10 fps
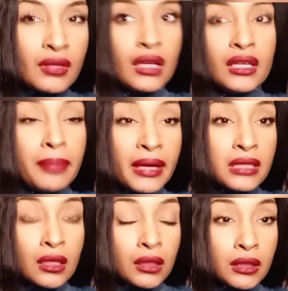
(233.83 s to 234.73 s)
he
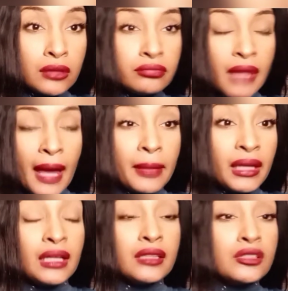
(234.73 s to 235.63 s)
basically
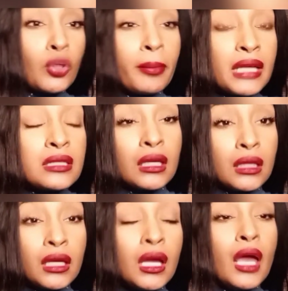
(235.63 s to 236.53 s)
admitted it. So
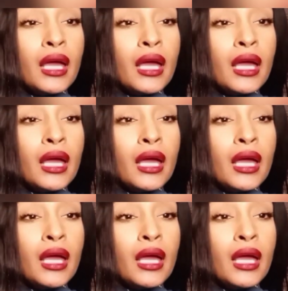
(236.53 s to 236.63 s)
basically,